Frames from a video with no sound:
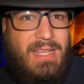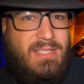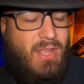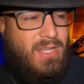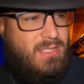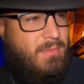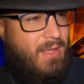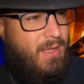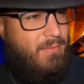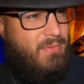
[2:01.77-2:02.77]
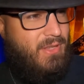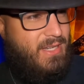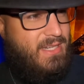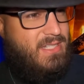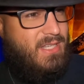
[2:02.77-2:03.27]
He's lost the
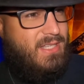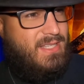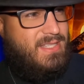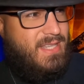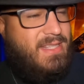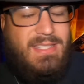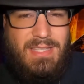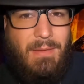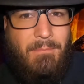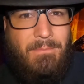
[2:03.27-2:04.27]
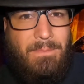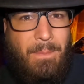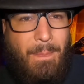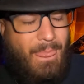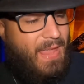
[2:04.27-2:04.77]
ability to sense them.
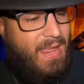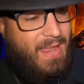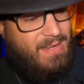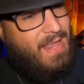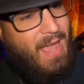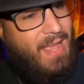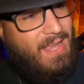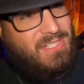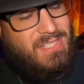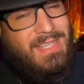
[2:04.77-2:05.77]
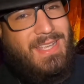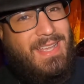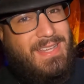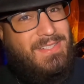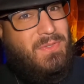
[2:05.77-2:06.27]
And I actually
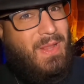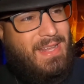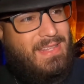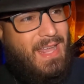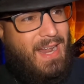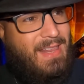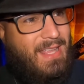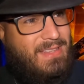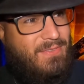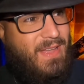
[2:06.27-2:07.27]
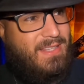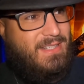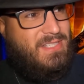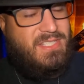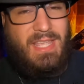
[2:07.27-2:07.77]
do like that. I like the fact that
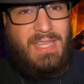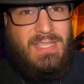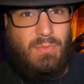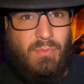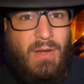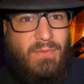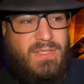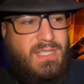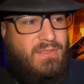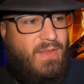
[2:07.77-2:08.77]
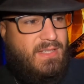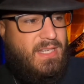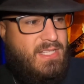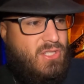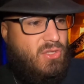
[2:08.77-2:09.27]
he's just like, he's referencing the fact that
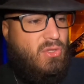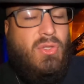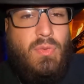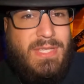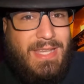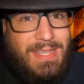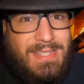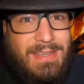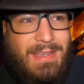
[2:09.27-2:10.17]
he's losing it.